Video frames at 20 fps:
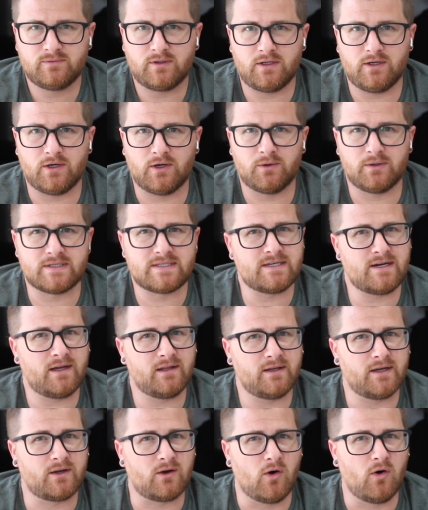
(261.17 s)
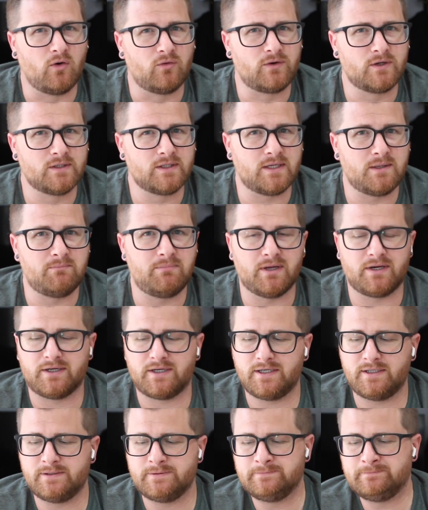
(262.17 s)
It's not like overly
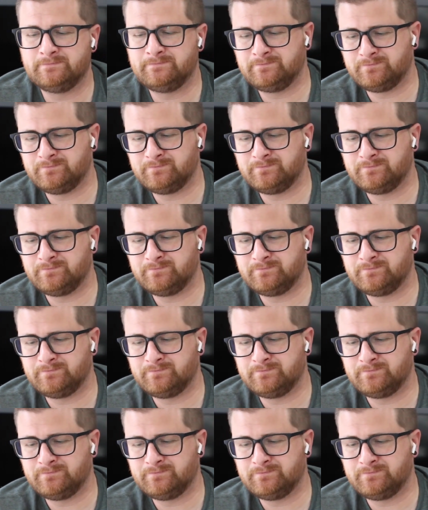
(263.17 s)
bitter.